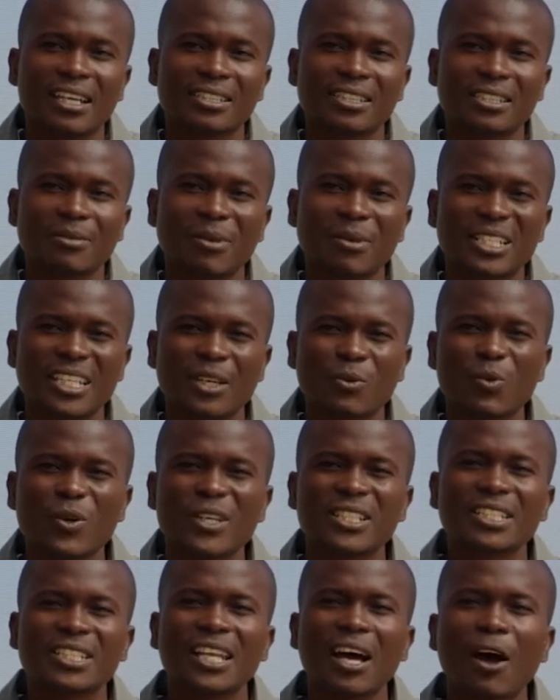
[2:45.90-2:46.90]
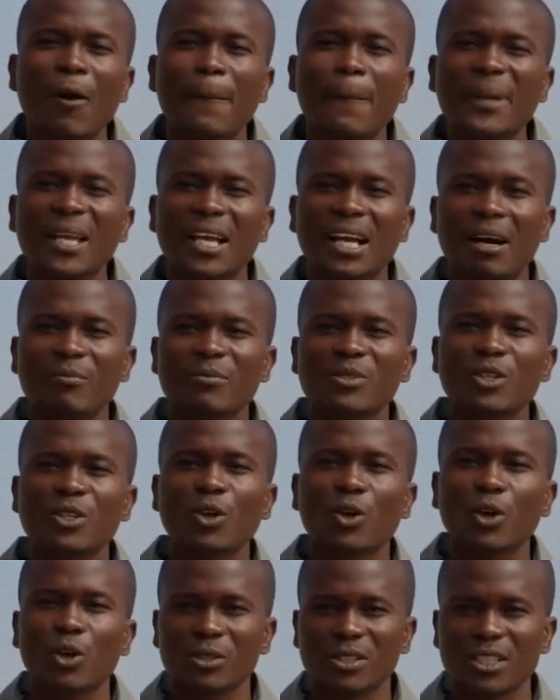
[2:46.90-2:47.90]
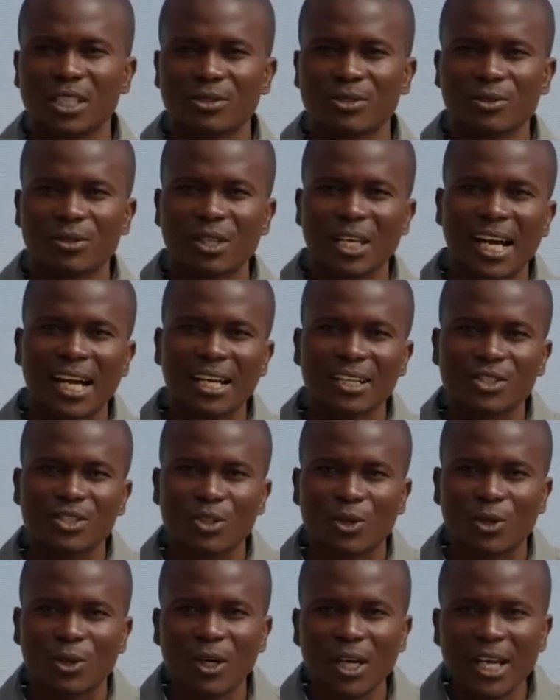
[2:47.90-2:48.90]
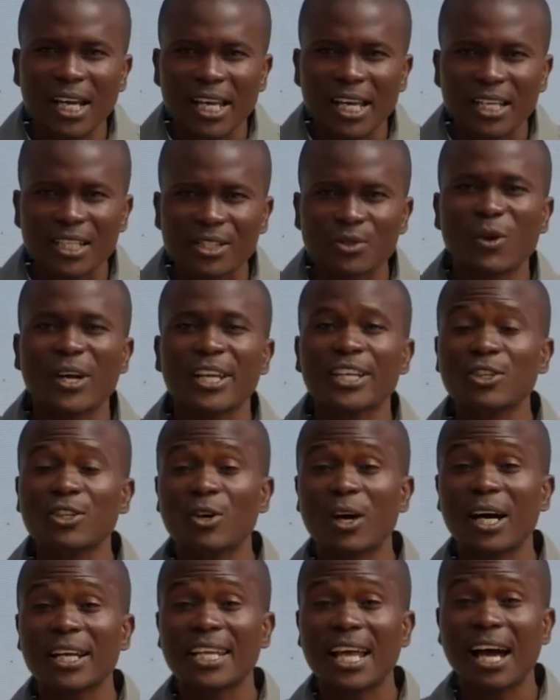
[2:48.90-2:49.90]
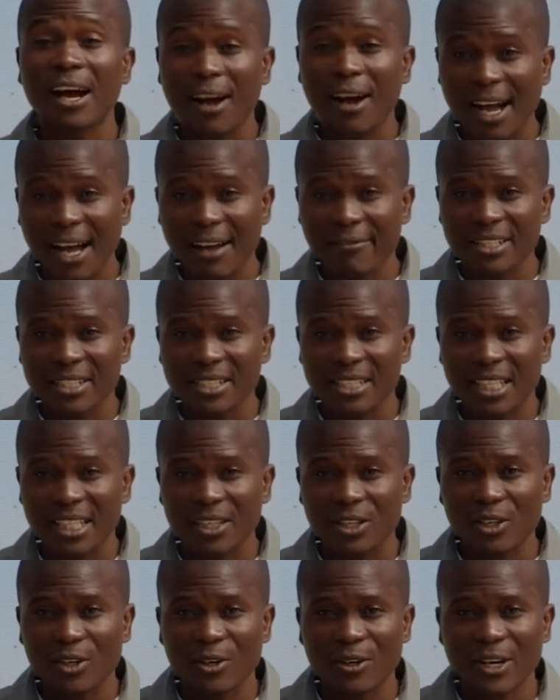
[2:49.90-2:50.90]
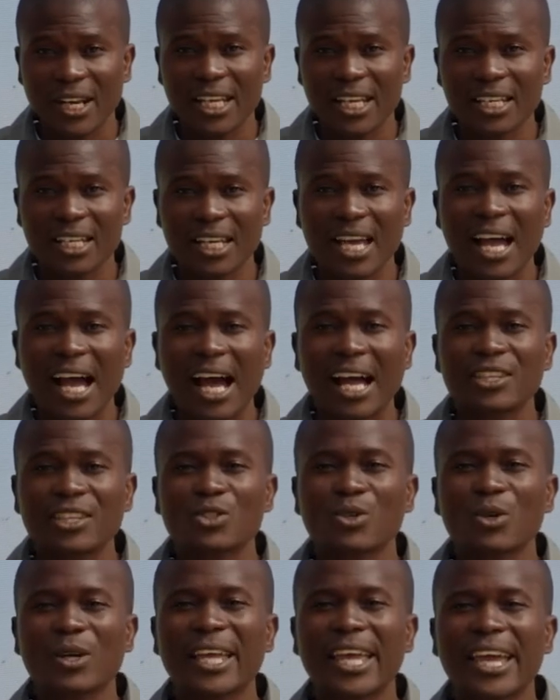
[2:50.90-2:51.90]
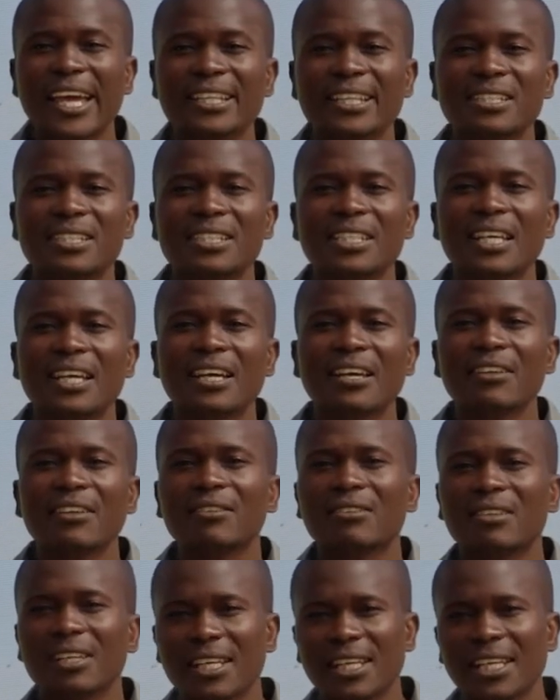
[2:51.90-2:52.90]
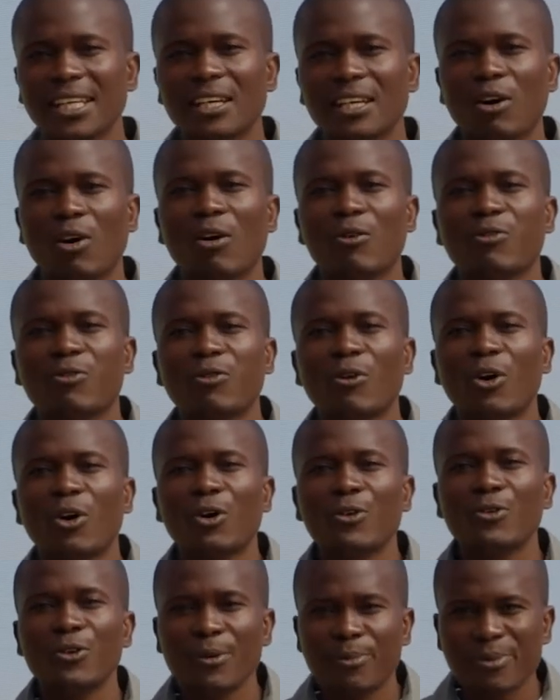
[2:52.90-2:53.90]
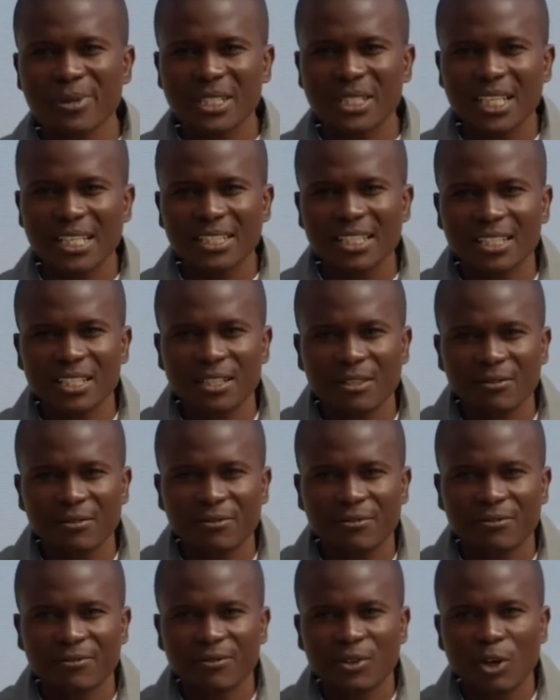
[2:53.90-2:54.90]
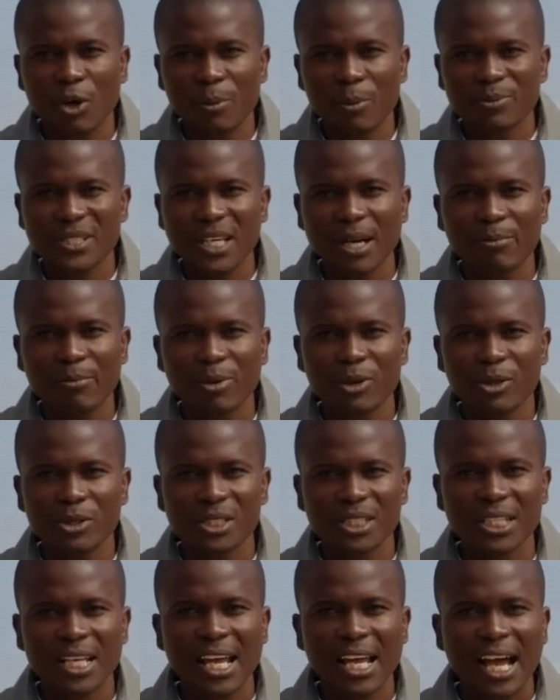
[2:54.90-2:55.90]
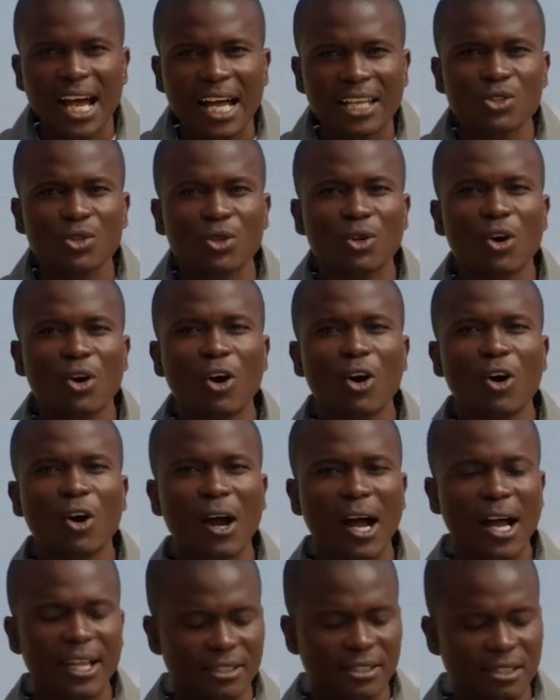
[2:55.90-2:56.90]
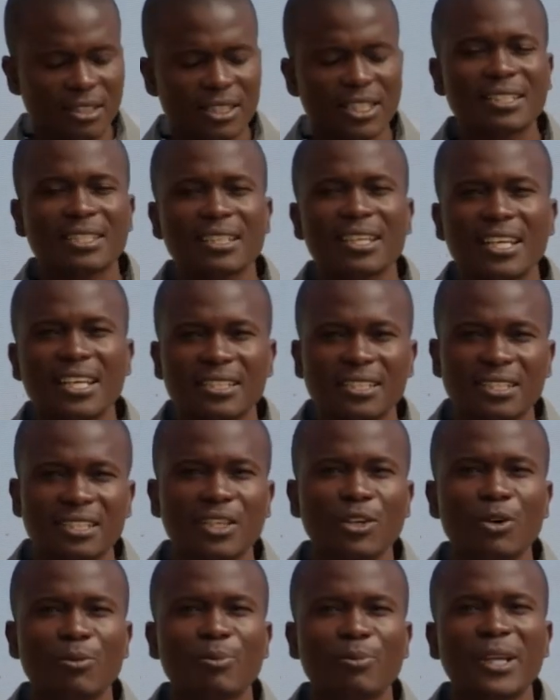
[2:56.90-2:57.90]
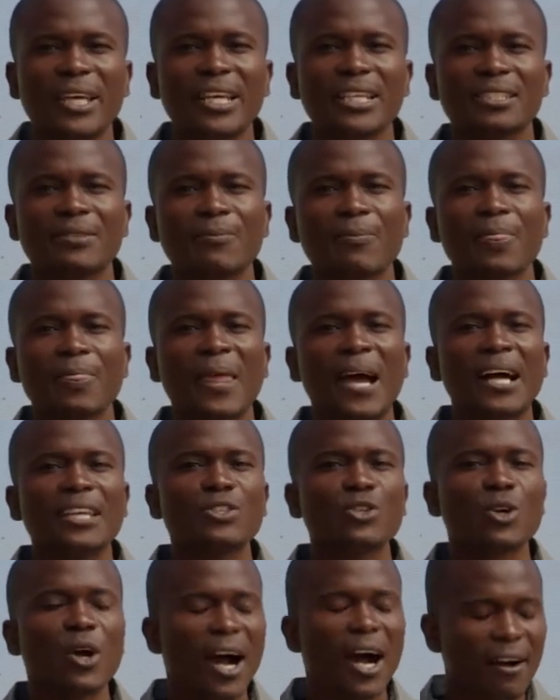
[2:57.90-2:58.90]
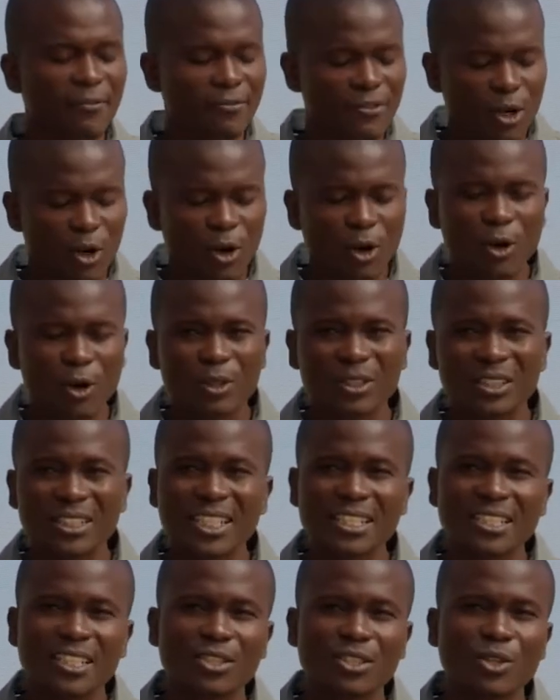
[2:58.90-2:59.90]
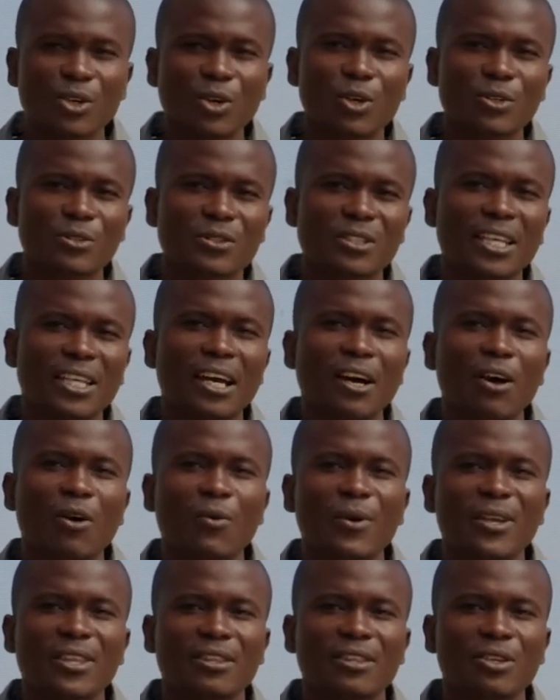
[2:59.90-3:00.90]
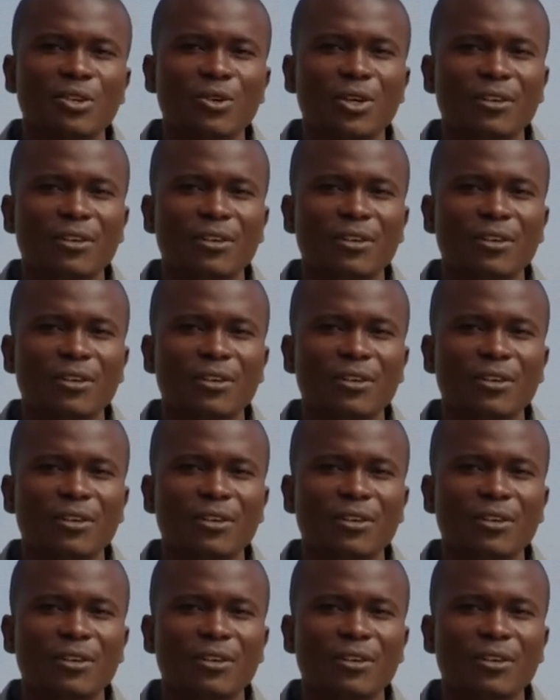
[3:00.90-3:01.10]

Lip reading: estimation, which now becomes closer to the actual, is when you are now harvesting your grain and you get 3 or 4 representative cob samples, and you go and sit in a still place and you have your digital scale with